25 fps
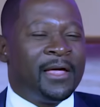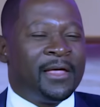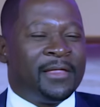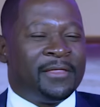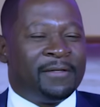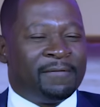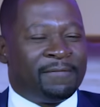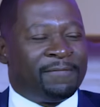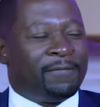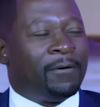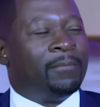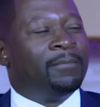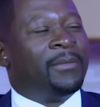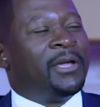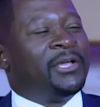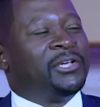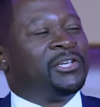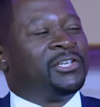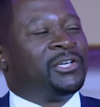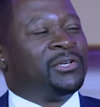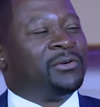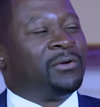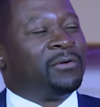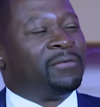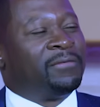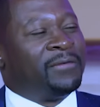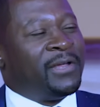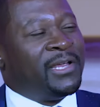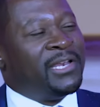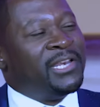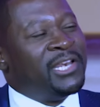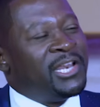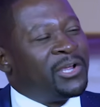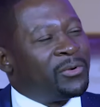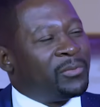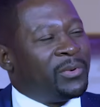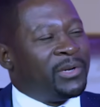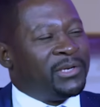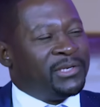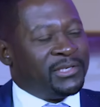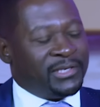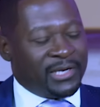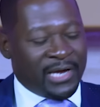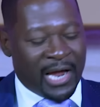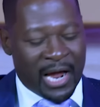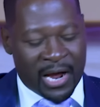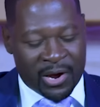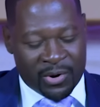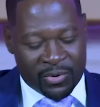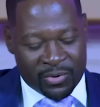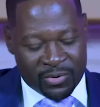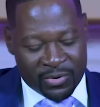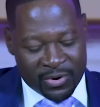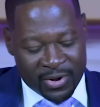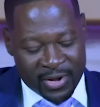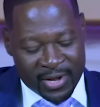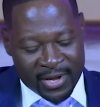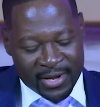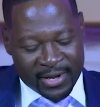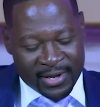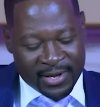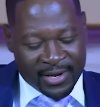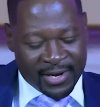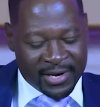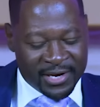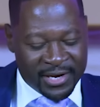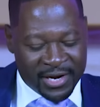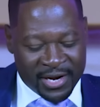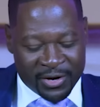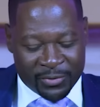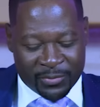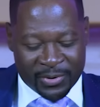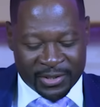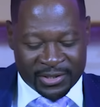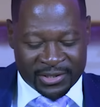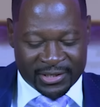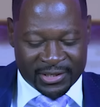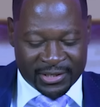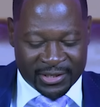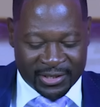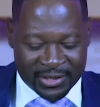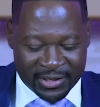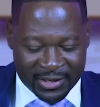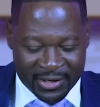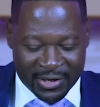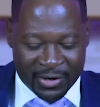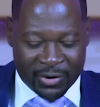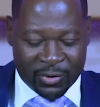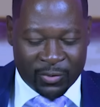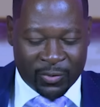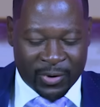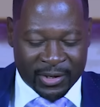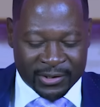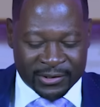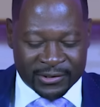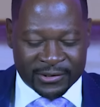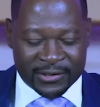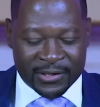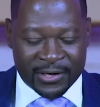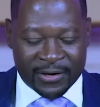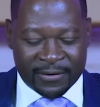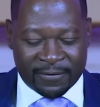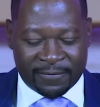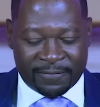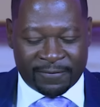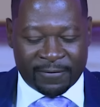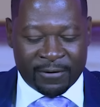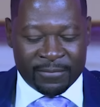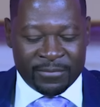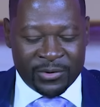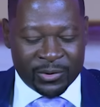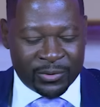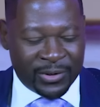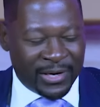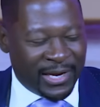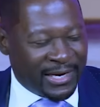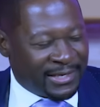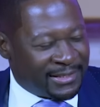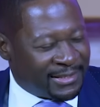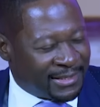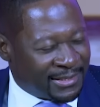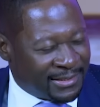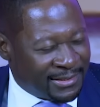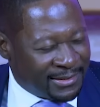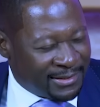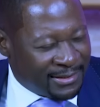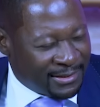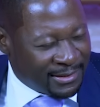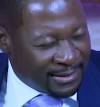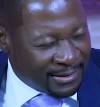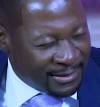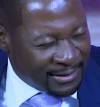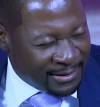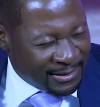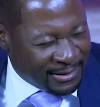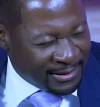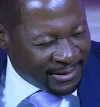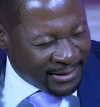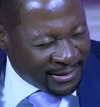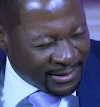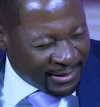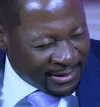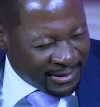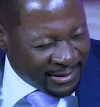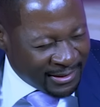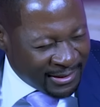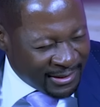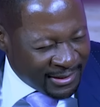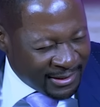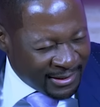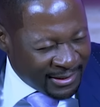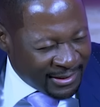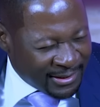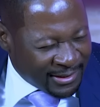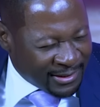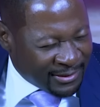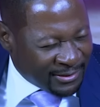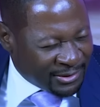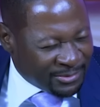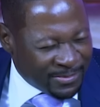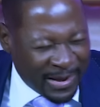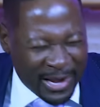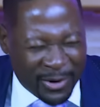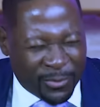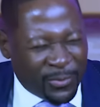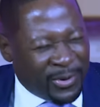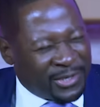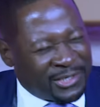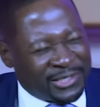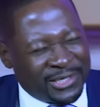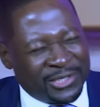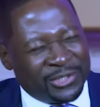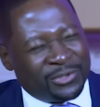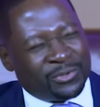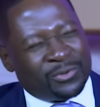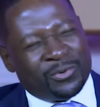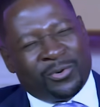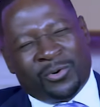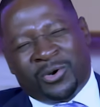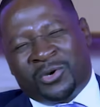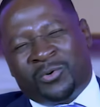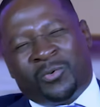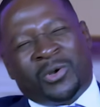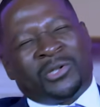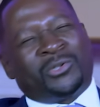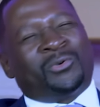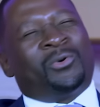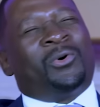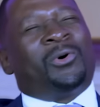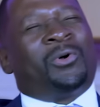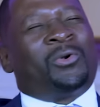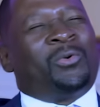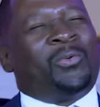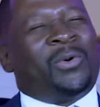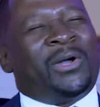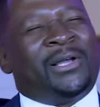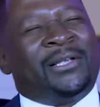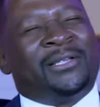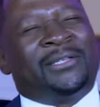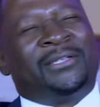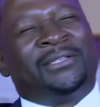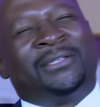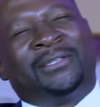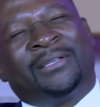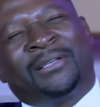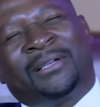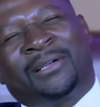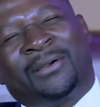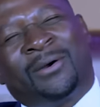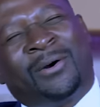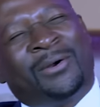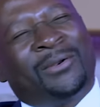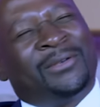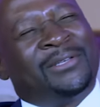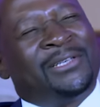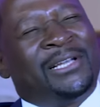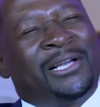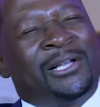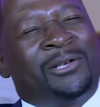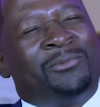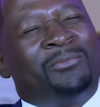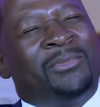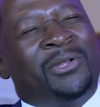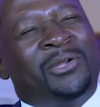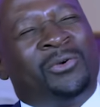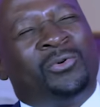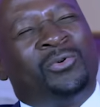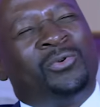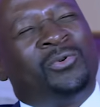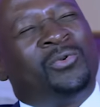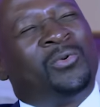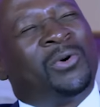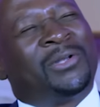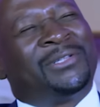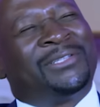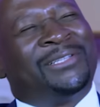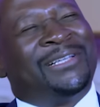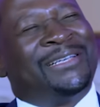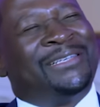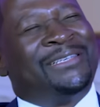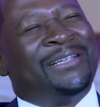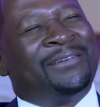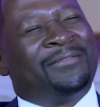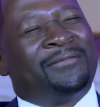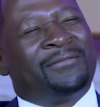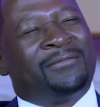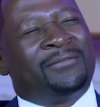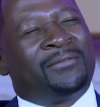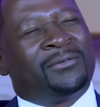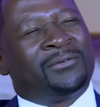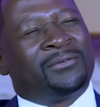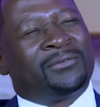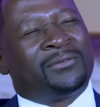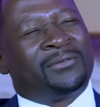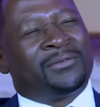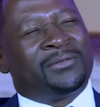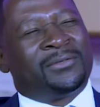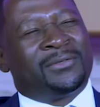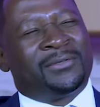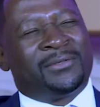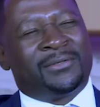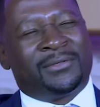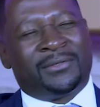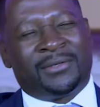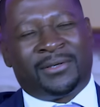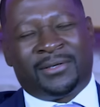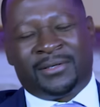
the formation of iniquity, how iniquity was formulated. Because my question to God was always, God, tell me, who was the devil's